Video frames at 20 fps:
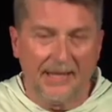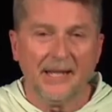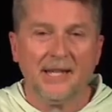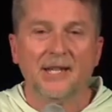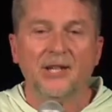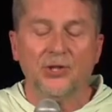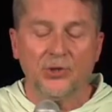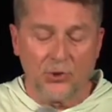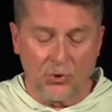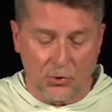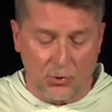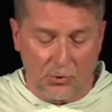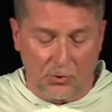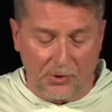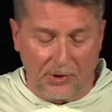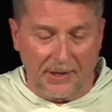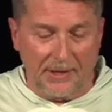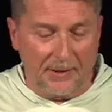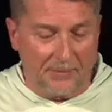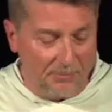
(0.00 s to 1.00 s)
Enjoy
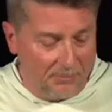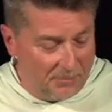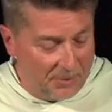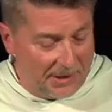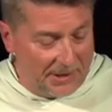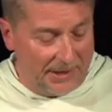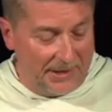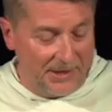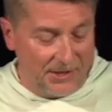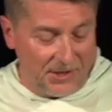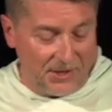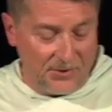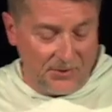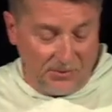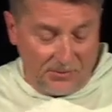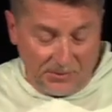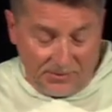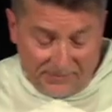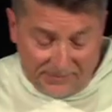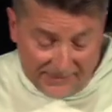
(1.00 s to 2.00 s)
being in school.
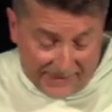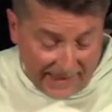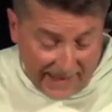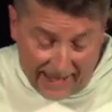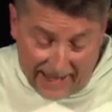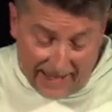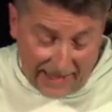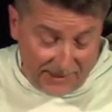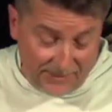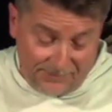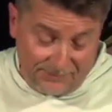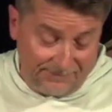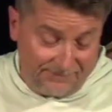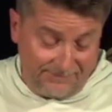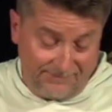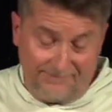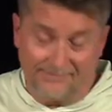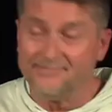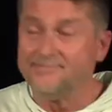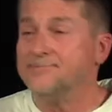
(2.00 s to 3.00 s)
I
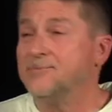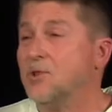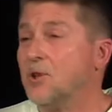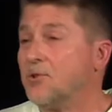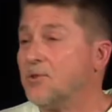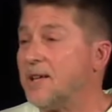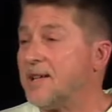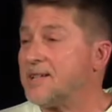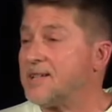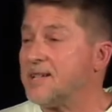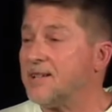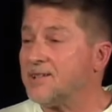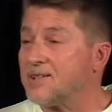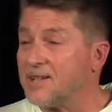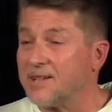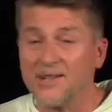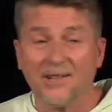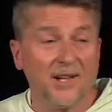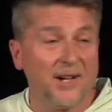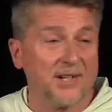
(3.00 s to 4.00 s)
know that sounds
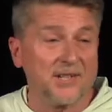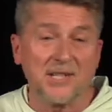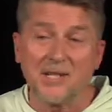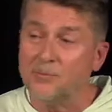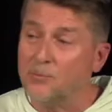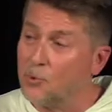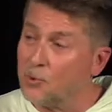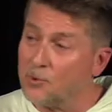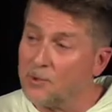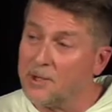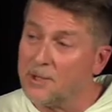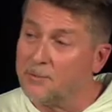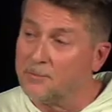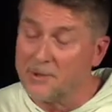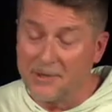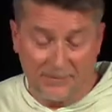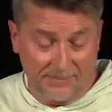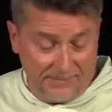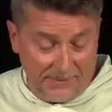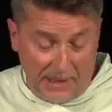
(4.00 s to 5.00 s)
like an oxymoron, but
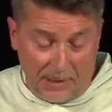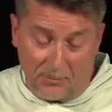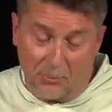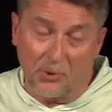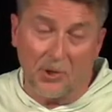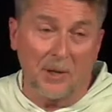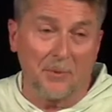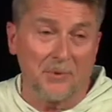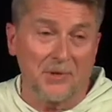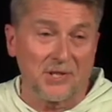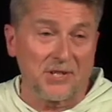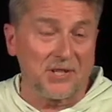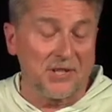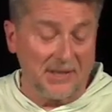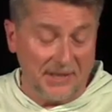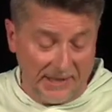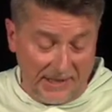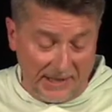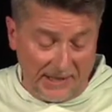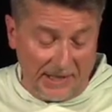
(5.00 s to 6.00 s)
I promise
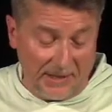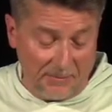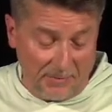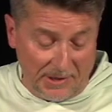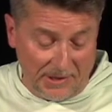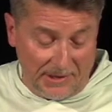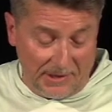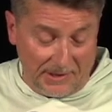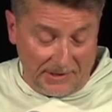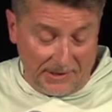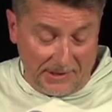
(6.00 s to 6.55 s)
it can be done.